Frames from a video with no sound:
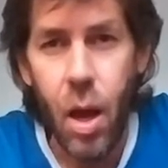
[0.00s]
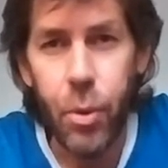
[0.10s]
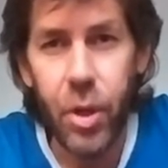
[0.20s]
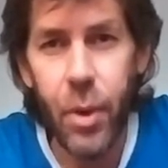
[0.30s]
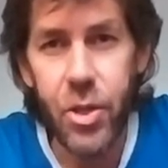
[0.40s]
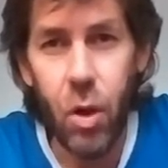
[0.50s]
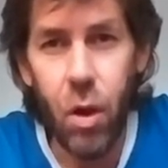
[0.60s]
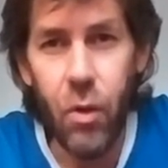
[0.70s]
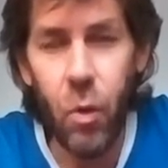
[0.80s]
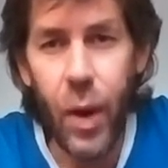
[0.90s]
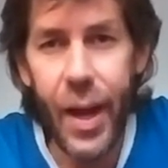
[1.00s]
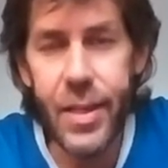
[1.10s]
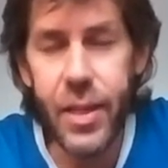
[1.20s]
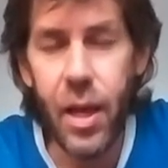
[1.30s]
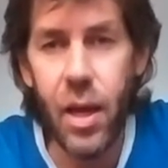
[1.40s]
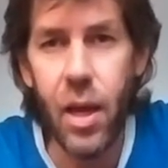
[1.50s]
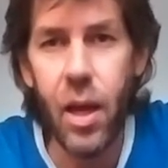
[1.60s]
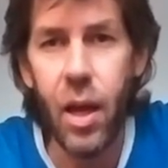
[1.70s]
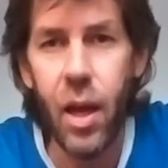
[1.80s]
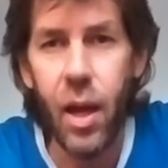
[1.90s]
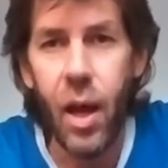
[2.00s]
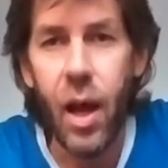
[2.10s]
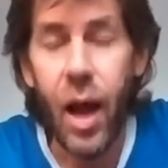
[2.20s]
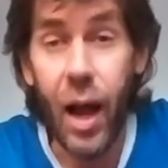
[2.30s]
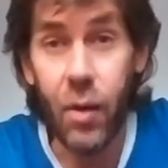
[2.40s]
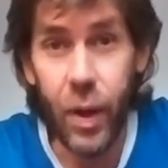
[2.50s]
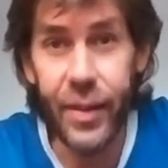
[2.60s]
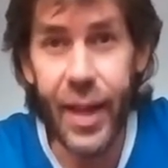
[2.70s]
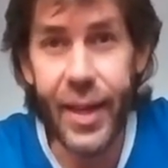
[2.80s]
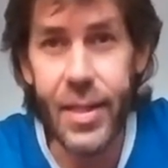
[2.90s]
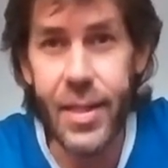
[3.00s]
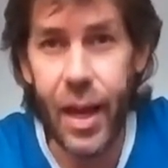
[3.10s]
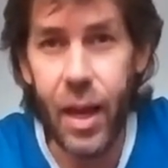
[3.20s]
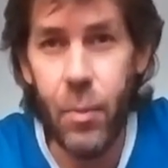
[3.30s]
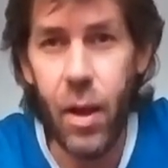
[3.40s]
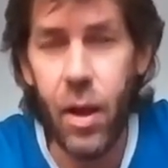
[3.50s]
pretty much all the weight on one leg at a time.